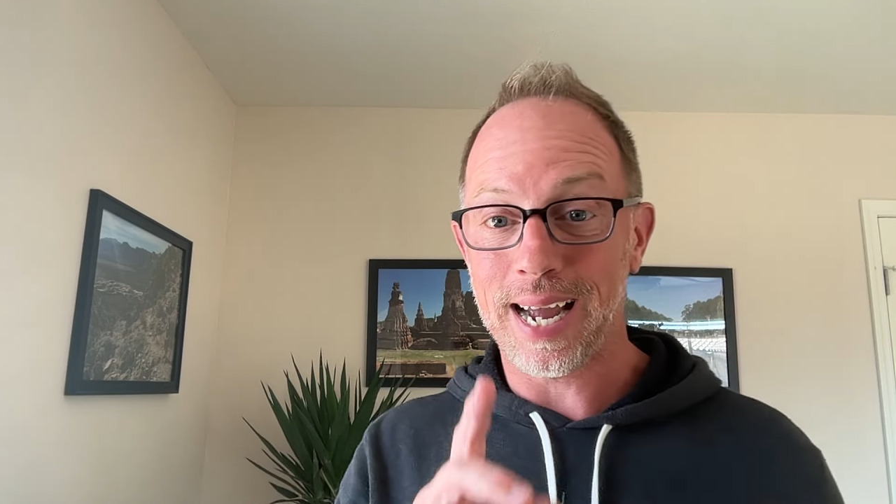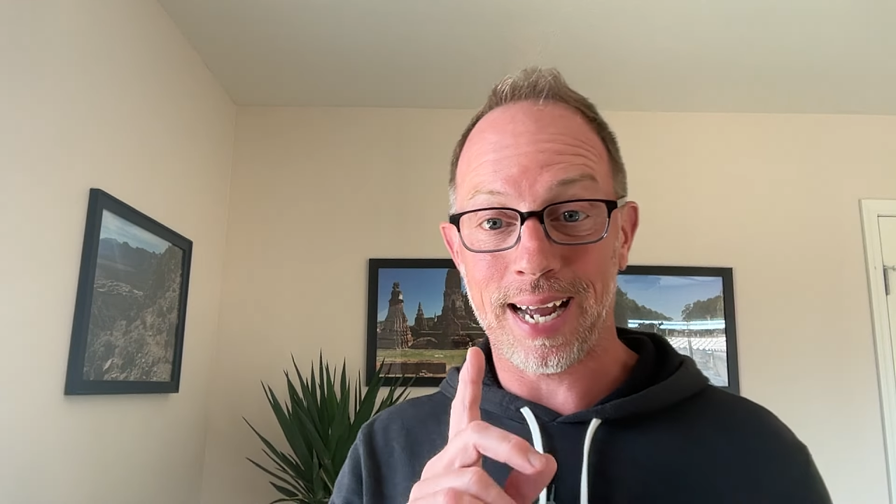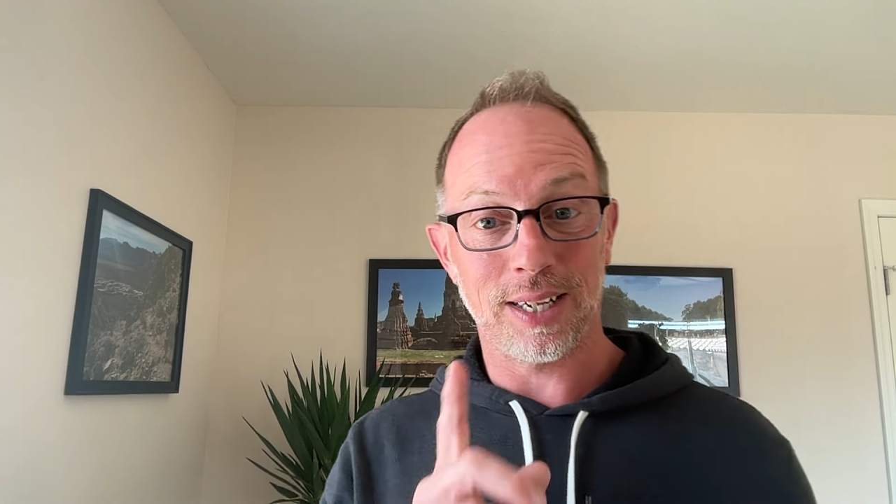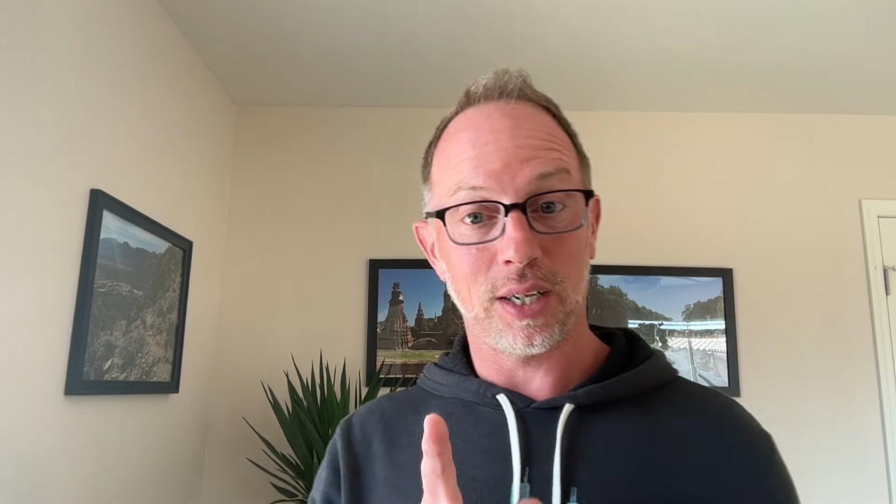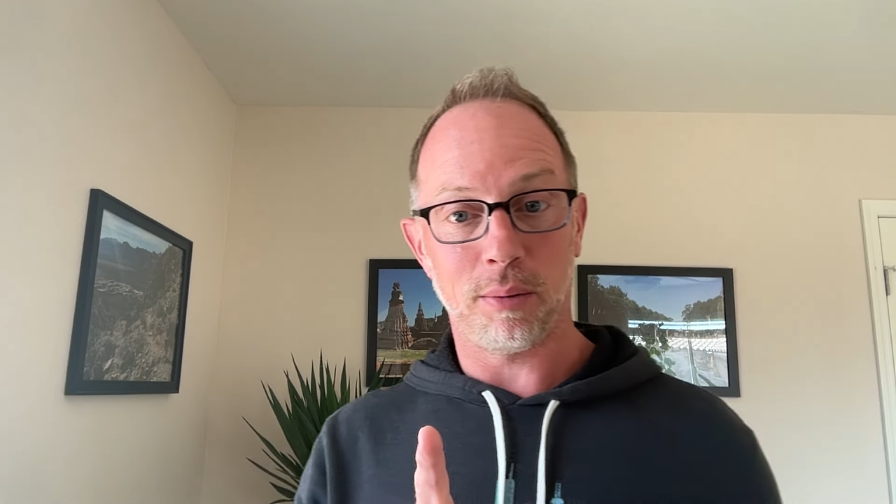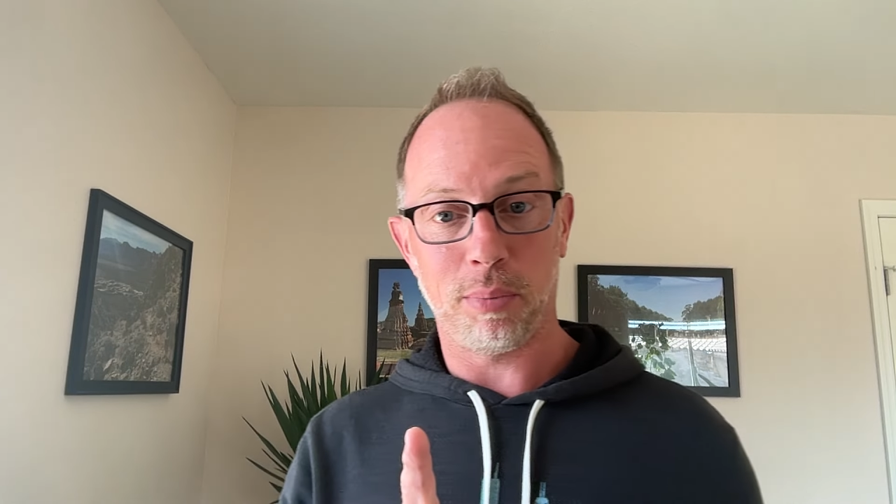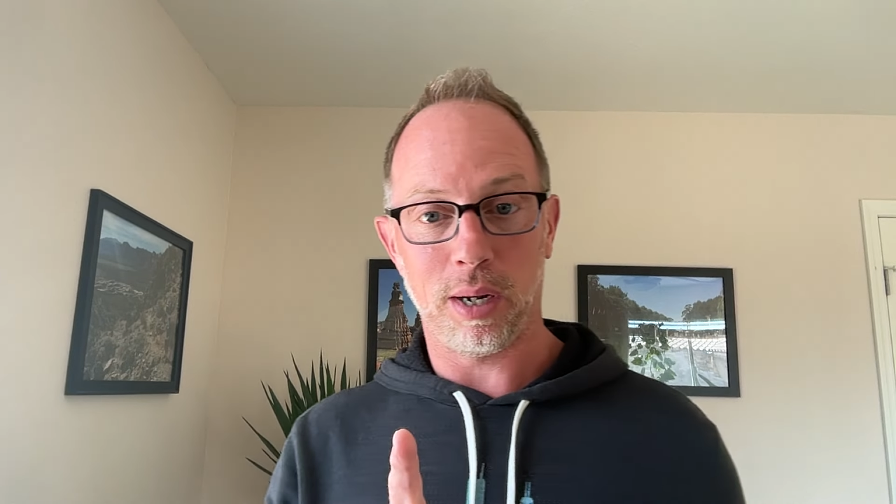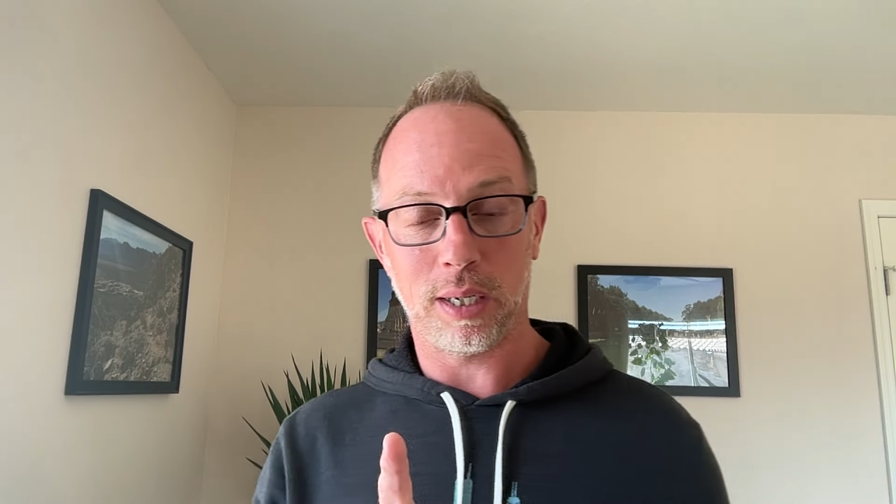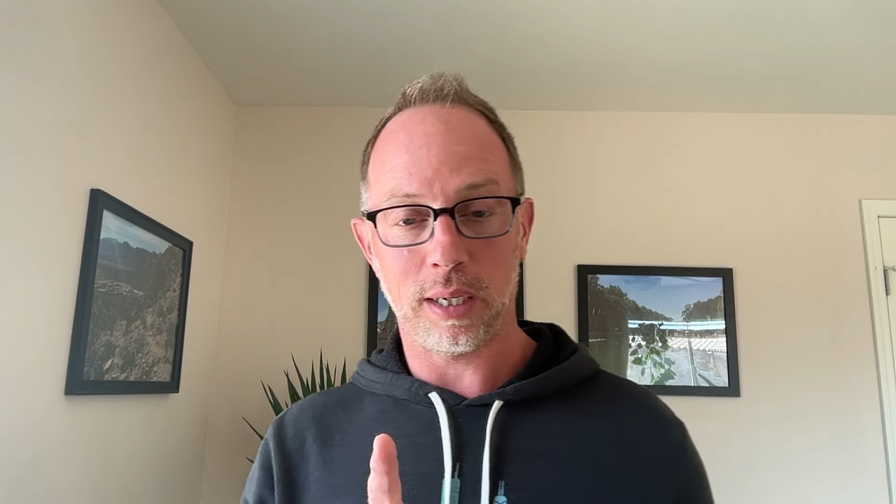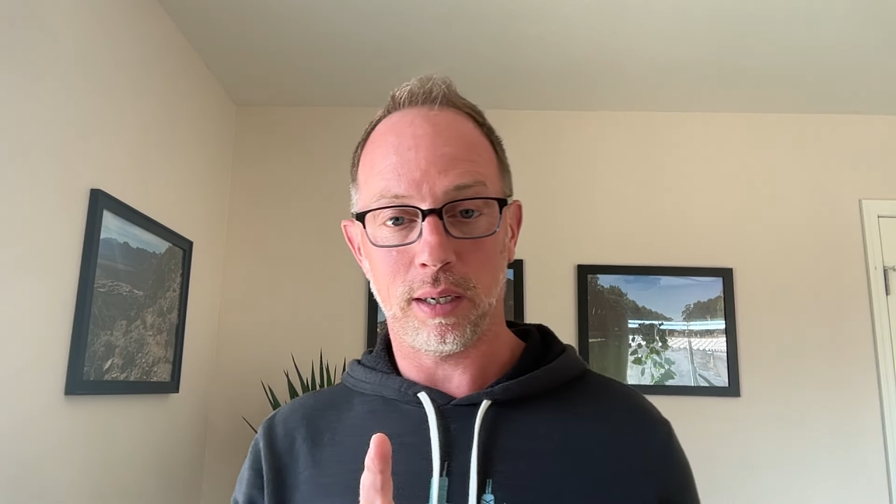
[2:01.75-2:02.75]
and
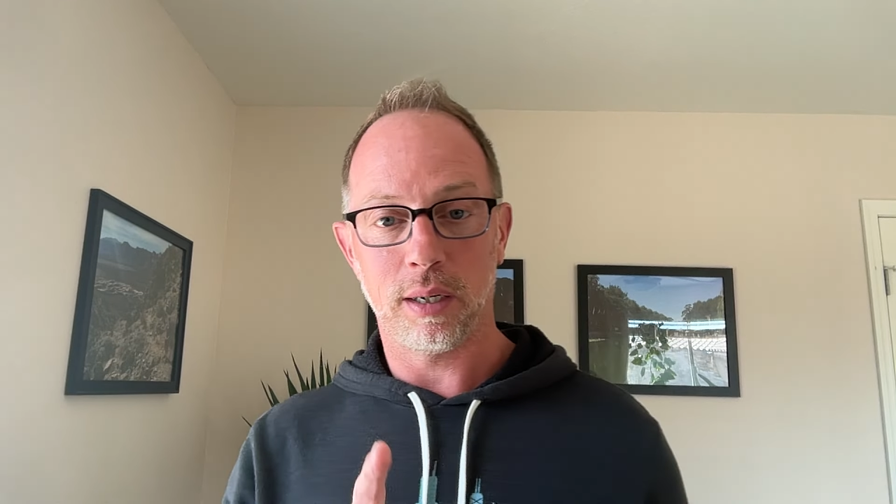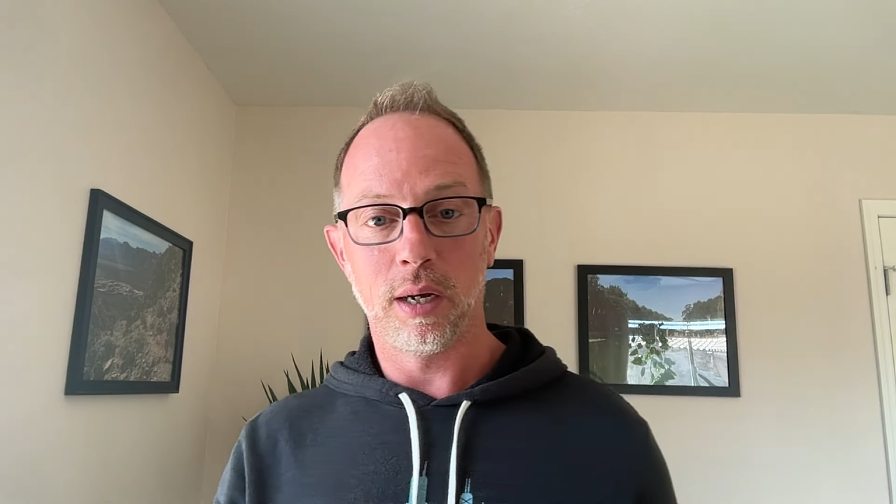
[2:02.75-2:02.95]
stability,